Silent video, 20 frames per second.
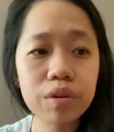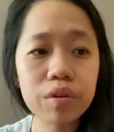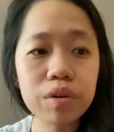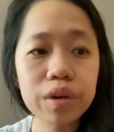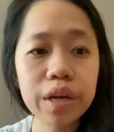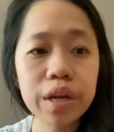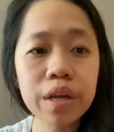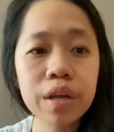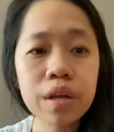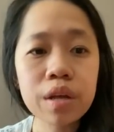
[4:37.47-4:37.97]

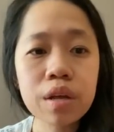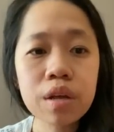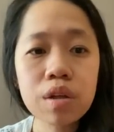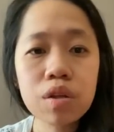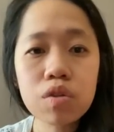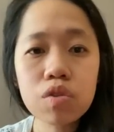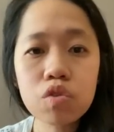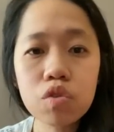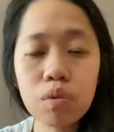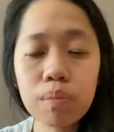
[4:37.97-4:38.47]
Okay,
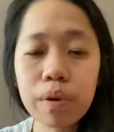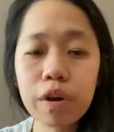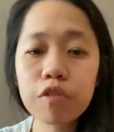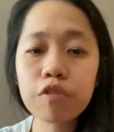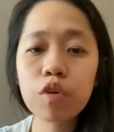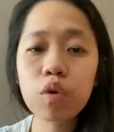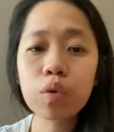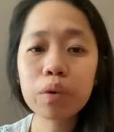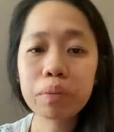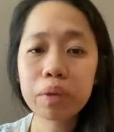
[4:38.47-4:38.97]
so but
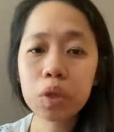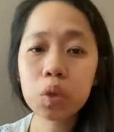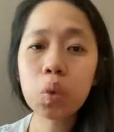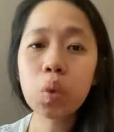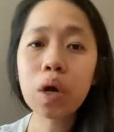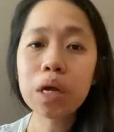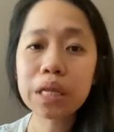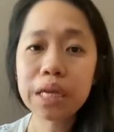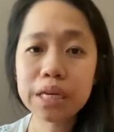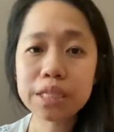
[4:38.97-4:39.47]
for women who
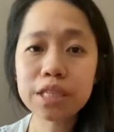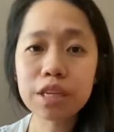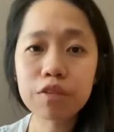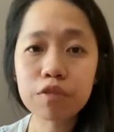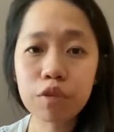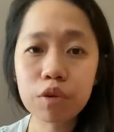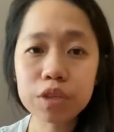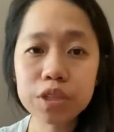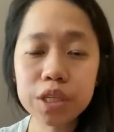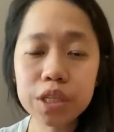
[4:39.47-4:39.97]
are less than
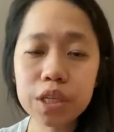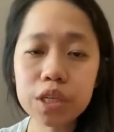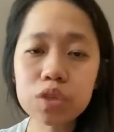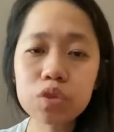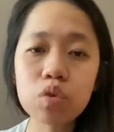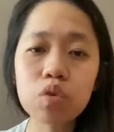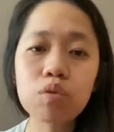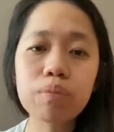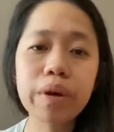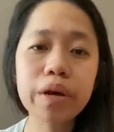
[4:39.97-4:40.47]
40 years
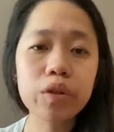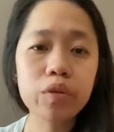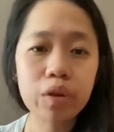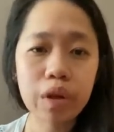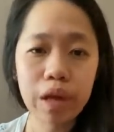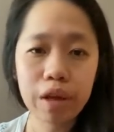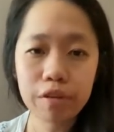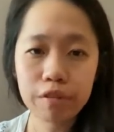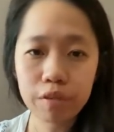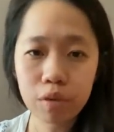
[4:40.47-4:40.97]
old but you
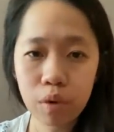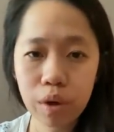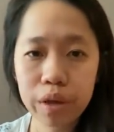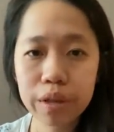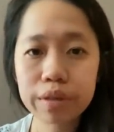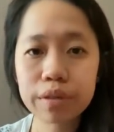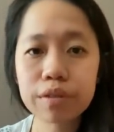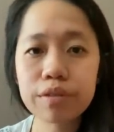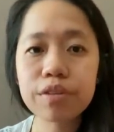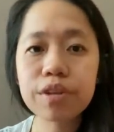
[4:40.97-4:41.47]
have quite
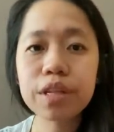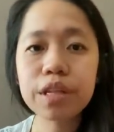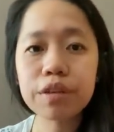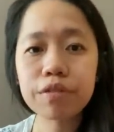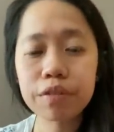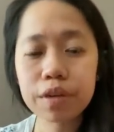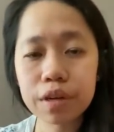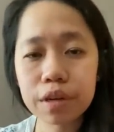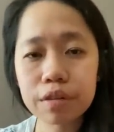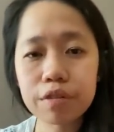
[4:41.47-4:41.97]

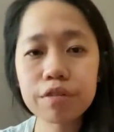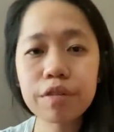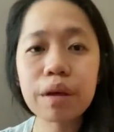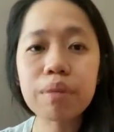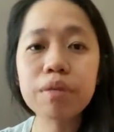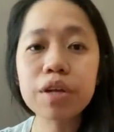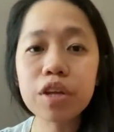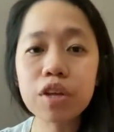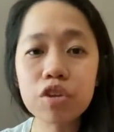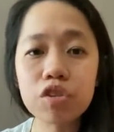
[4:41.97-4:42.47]
significant
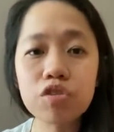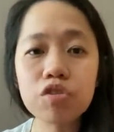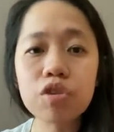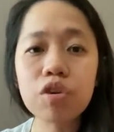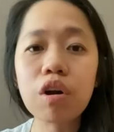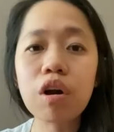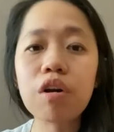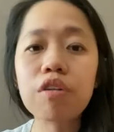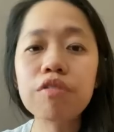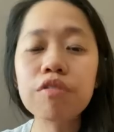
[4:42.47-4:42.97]
family history
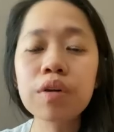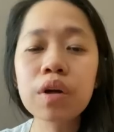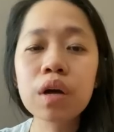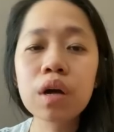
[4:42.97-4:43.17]
of